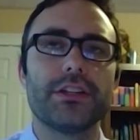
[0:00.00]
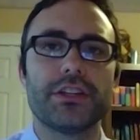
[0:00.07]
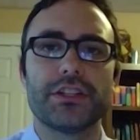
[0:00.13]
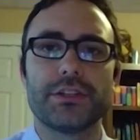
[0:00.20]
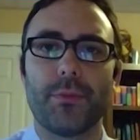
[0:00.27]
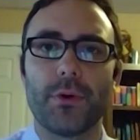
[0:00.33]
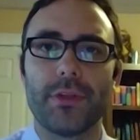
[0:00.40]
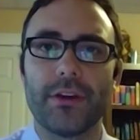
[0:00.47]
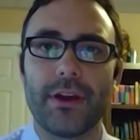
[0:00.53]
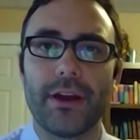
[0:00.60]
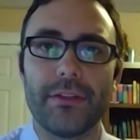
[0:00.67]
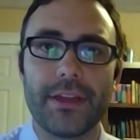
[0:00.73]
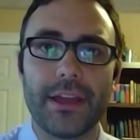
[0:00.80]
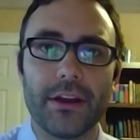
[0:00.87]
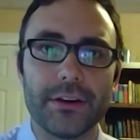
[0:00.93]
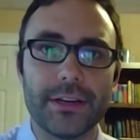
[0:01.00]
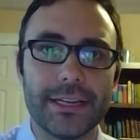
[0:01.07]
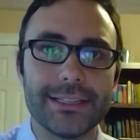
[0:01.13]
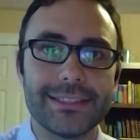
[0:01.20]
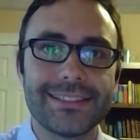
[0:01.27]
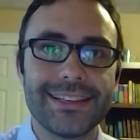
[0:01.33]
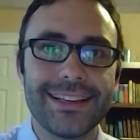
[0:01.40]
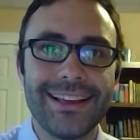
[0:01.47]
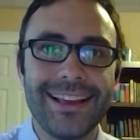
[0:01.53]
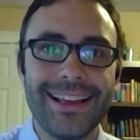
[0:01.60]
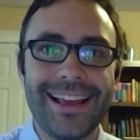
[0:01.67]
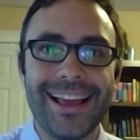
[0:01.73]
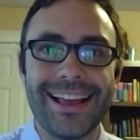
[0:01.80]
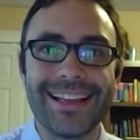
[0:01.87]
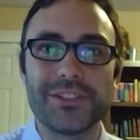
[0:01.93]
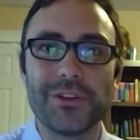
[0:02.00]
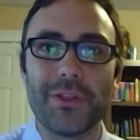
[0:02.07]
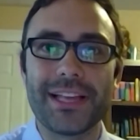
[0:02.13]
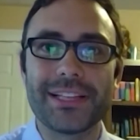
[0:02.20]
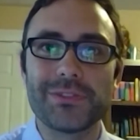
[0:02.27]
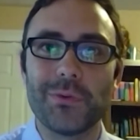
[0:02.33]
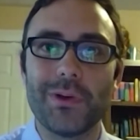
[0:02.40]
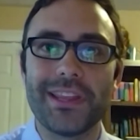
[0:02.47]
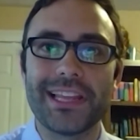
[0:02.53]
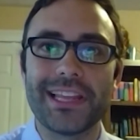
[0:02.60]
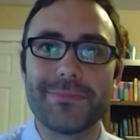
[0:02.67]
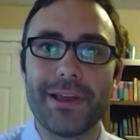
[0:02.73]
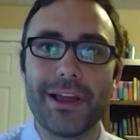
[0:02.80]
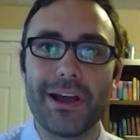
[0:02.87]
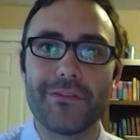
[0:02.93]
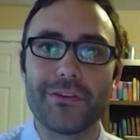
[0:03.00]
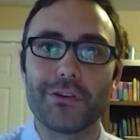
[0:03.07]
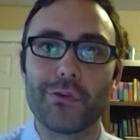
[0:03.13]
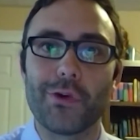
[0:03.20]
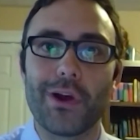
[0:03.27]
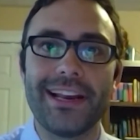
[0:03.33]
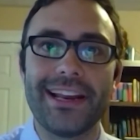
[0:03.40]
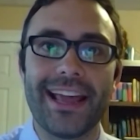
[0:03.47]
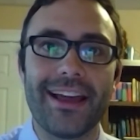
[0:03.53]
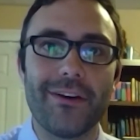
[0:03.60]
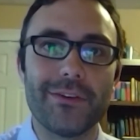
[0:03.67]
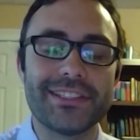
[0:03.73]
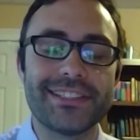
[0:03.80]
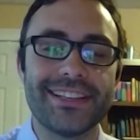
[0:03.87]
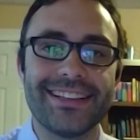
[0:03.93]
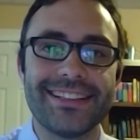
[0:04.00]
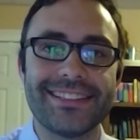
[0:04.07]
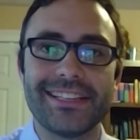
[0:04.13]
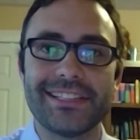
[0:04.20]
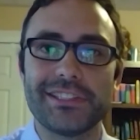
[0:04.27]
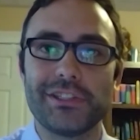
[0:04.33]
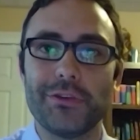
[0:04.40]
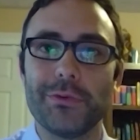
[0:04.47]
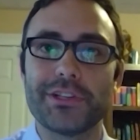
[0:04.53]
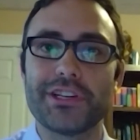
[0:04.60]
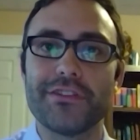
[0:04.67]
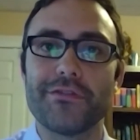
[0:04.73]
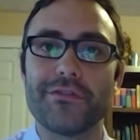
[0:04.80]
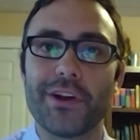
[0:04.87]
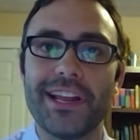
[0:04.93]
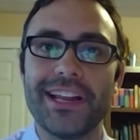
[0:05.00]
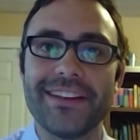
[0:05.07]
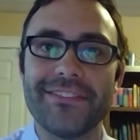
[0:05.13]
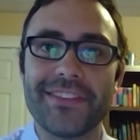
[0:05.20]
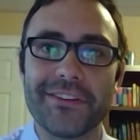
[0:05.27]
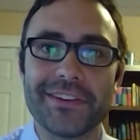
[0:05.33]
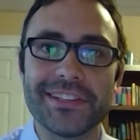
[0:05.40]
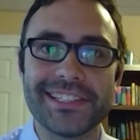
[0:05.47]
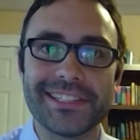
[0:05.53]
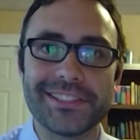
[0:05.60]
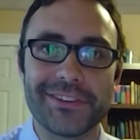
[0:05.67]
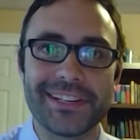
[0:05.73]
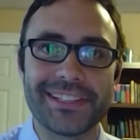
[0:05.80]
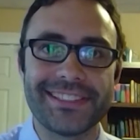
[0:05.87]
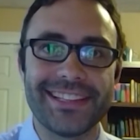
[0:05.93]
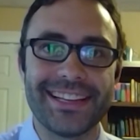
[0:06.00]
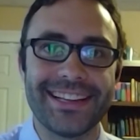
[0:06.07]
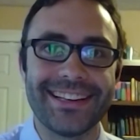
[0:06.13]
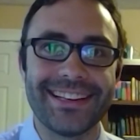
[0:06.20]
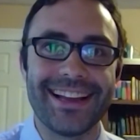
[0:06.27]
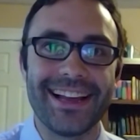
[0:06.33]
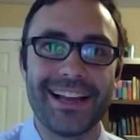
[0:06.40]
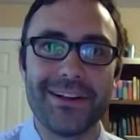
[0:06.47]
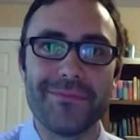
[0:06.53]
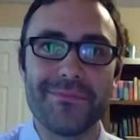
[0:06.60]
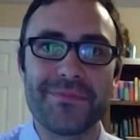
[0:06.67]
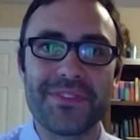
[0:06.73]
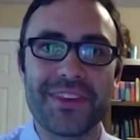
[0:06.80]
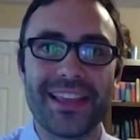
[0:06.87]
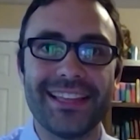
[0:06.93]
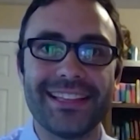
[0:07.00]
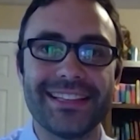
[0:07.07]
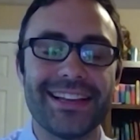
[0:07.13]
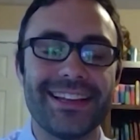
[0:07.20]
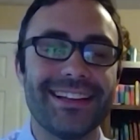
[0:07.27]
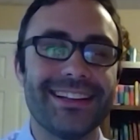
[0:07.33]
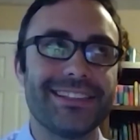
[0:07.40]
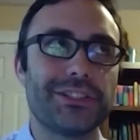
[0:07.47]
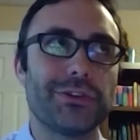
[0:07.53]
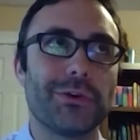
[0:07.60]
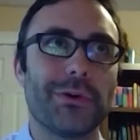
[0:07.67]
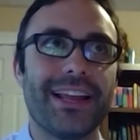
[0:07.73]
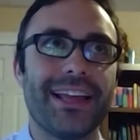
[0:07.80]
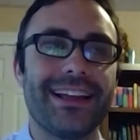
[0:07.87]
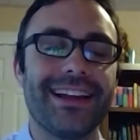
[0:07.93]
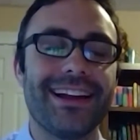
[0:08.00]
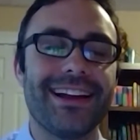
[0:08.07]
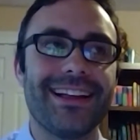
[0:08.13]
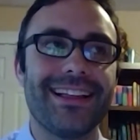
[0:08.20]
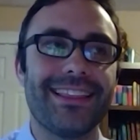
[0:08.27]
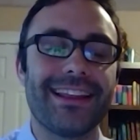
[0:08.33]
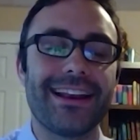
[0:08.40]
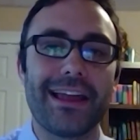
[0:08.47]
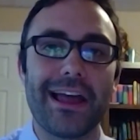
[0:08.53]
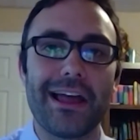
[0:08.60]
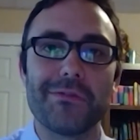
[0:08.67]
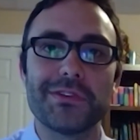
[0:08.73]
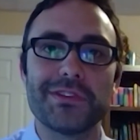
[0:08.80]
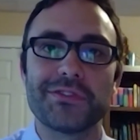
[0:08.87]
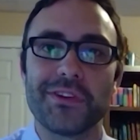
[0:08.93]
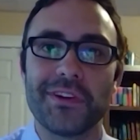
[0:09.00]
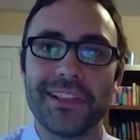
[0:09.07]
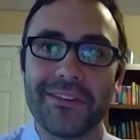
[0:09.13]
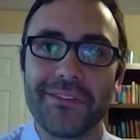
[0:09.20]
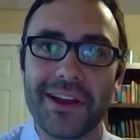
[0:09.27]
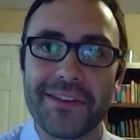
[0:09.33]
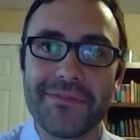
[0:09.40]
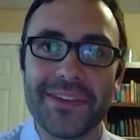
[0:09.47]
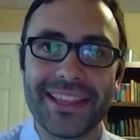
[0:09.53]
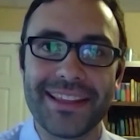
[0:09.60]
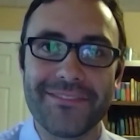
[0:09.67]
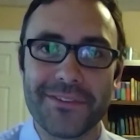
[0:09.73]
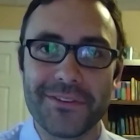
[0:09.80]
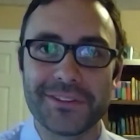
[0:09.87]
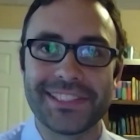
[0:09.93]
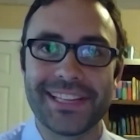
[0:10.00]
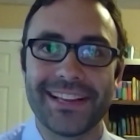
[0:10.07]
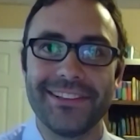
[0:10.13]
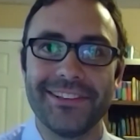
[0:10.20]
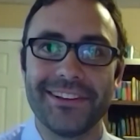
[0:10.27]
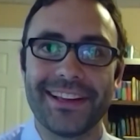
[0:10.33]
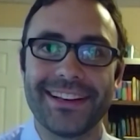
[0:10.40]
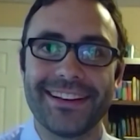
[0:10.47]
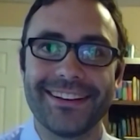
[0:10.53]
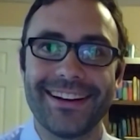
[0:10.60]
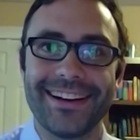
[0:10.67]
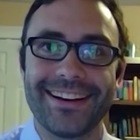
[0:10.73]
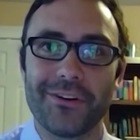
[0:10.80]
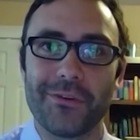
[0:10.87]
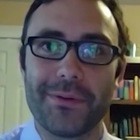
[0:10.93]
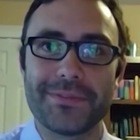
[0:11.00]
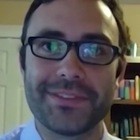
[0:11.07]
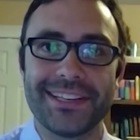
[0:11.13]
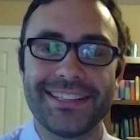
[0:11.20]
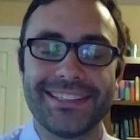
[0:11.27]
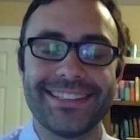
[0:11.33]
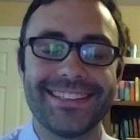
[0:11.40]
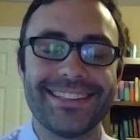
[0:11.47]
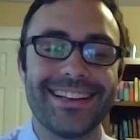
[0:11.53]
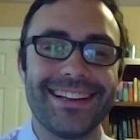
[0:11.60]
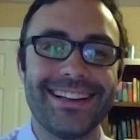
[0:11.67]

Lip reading: support in their healthcare needs. And so that's one that's being offered right now. It's tuition free, and if there is interest in joining, then I would strongly recommend that folks take a look at our website and